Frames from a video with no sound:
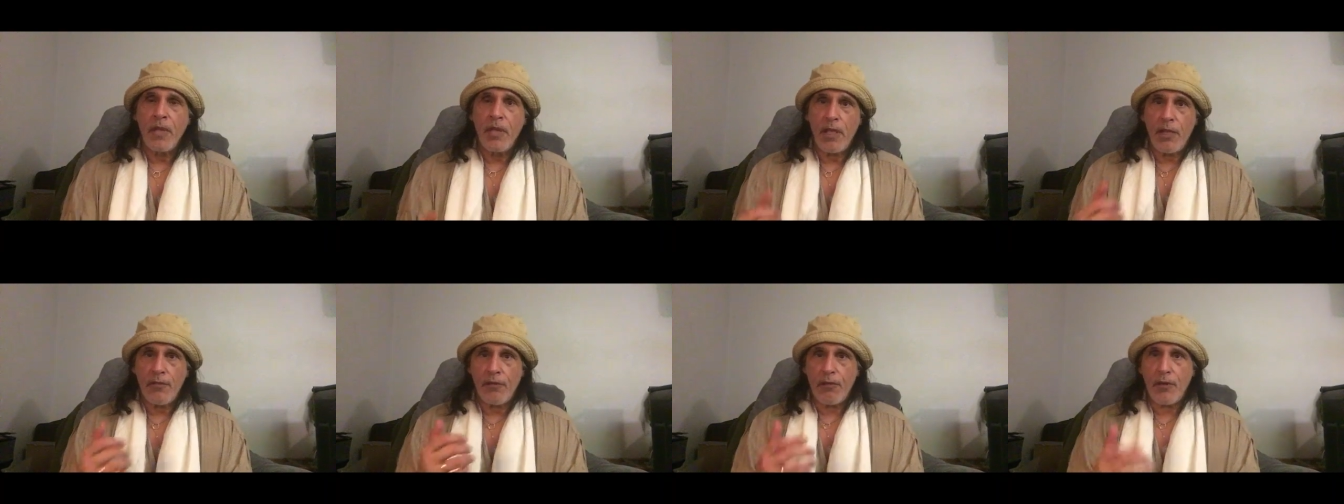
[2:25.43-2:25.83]

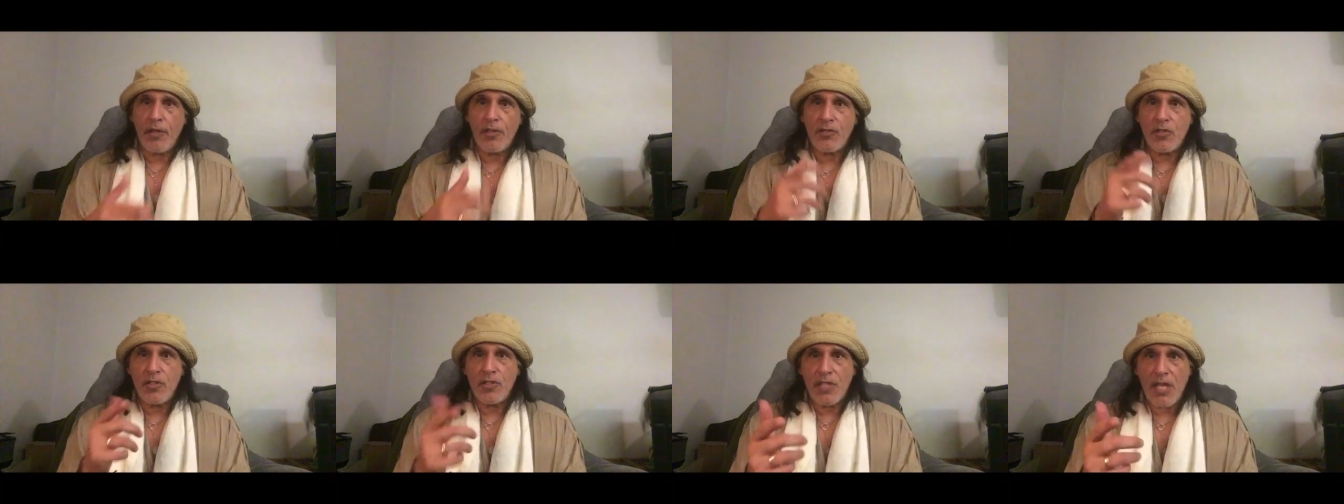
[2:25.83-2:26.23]
if, for
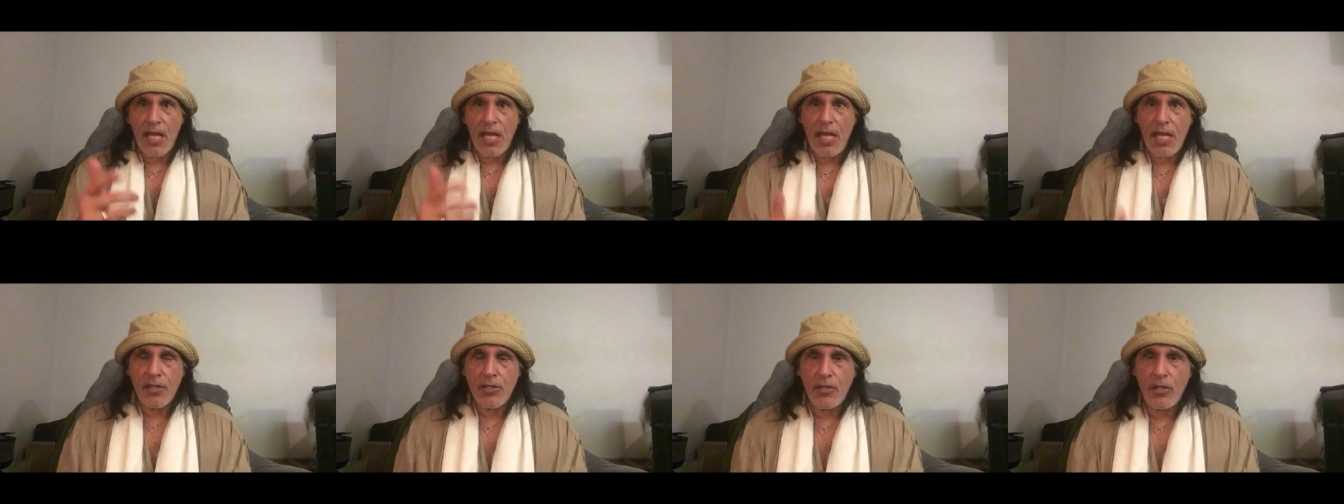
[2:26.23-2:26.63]
instance, I
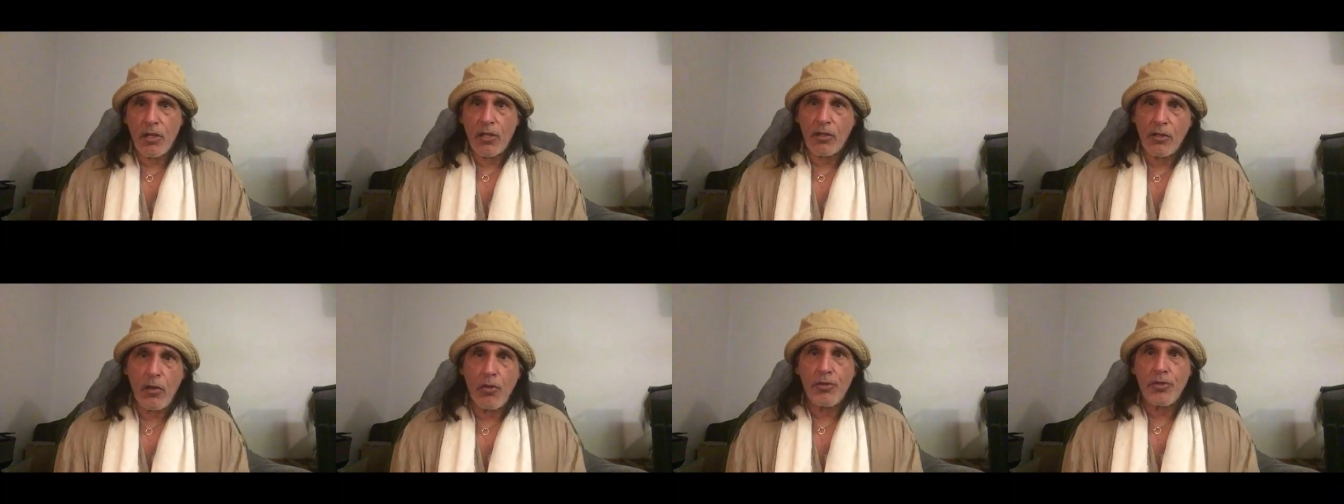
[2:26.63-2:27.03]
asked you
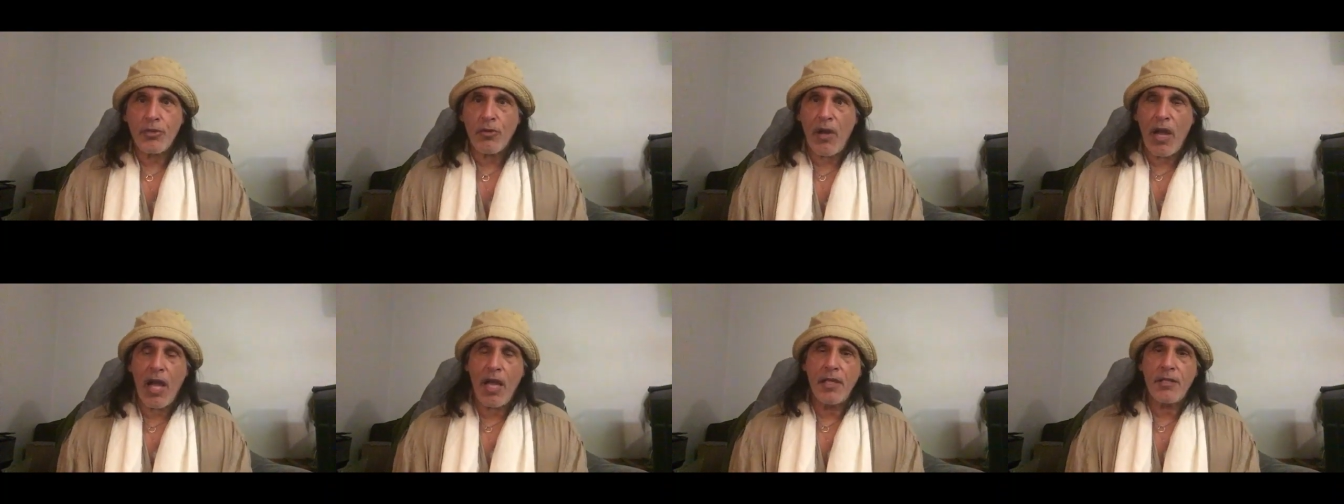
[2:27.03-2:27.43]
to close
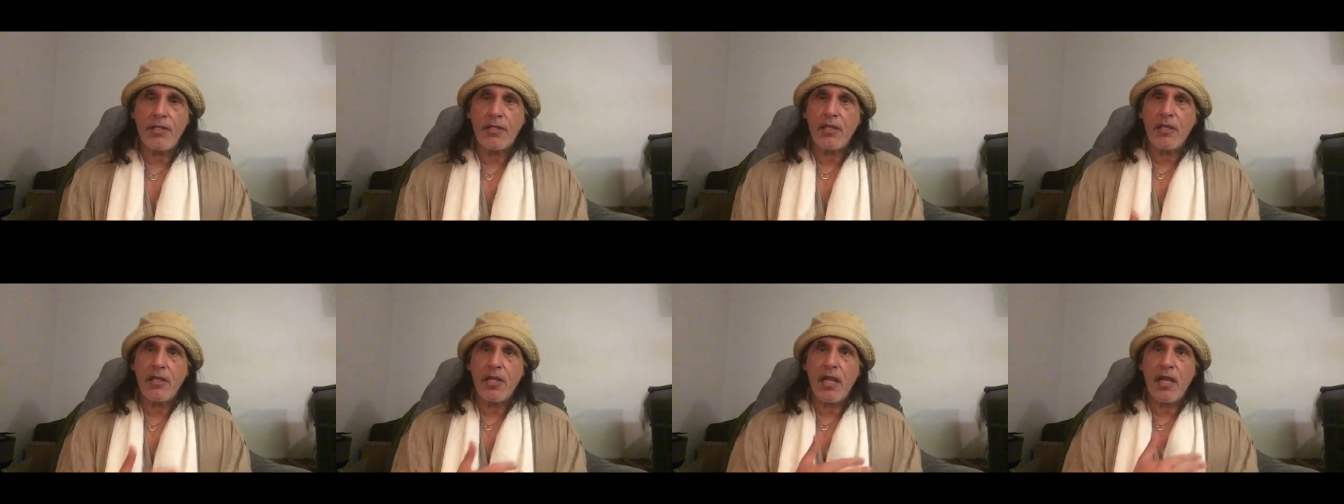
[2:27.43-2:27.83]
your eyes
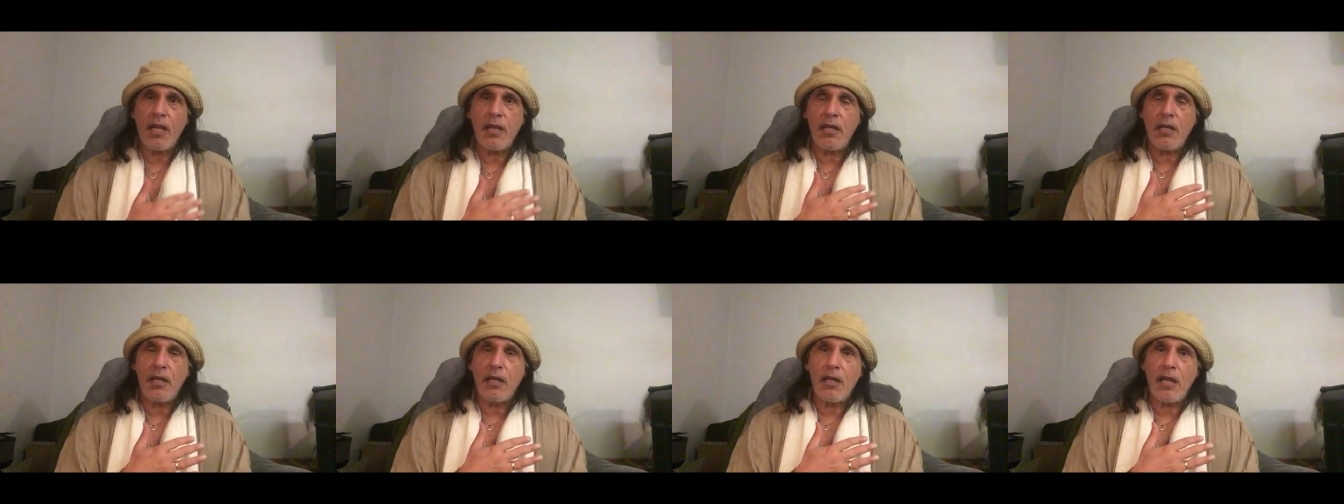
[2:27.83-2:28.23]
and
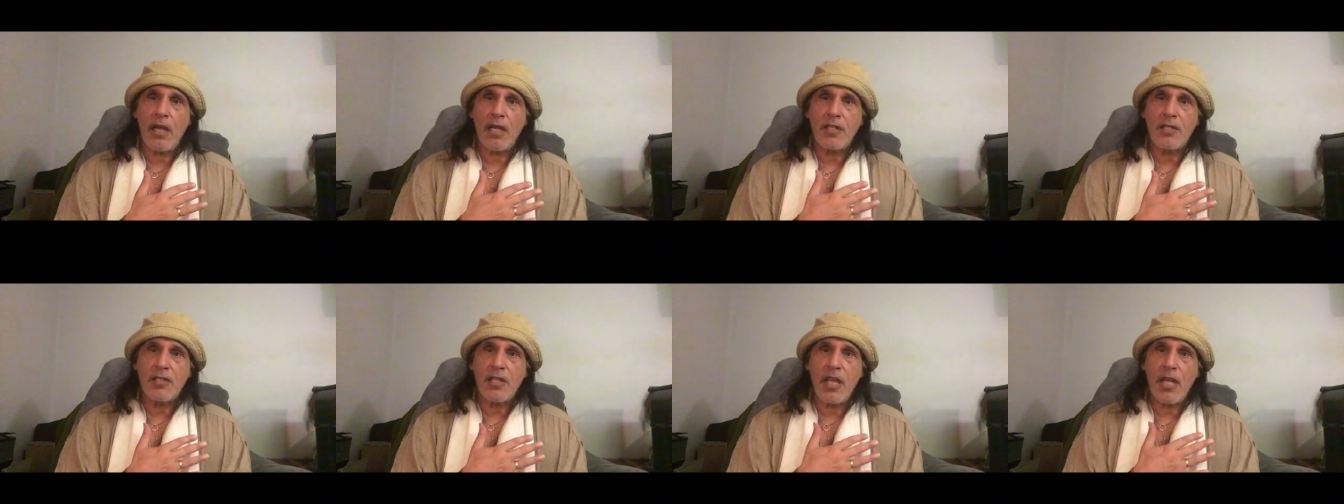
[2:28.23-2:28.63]
then I
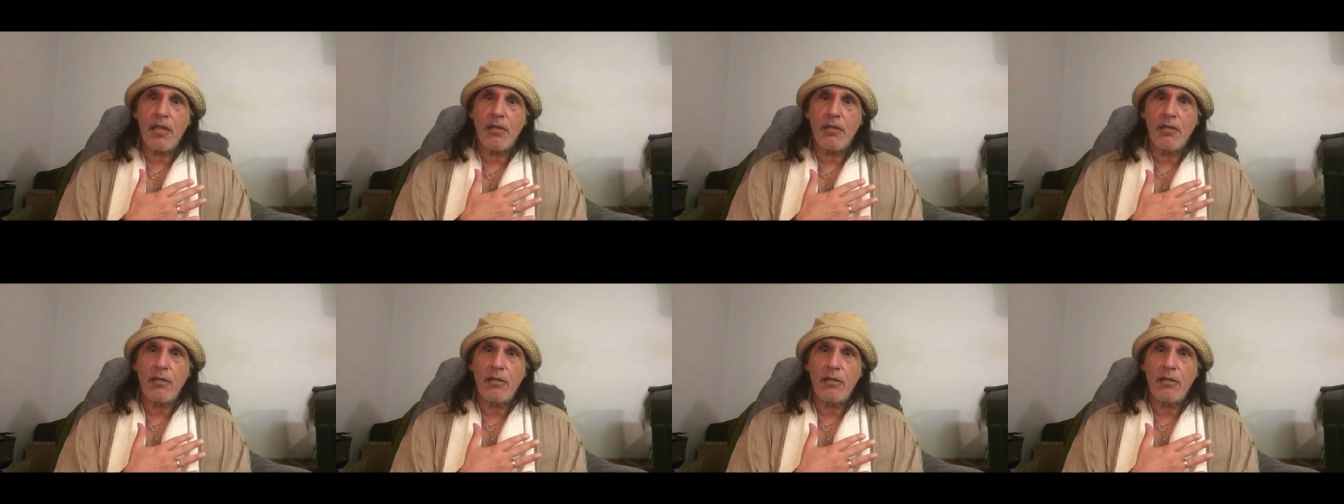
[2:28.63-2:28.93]
said,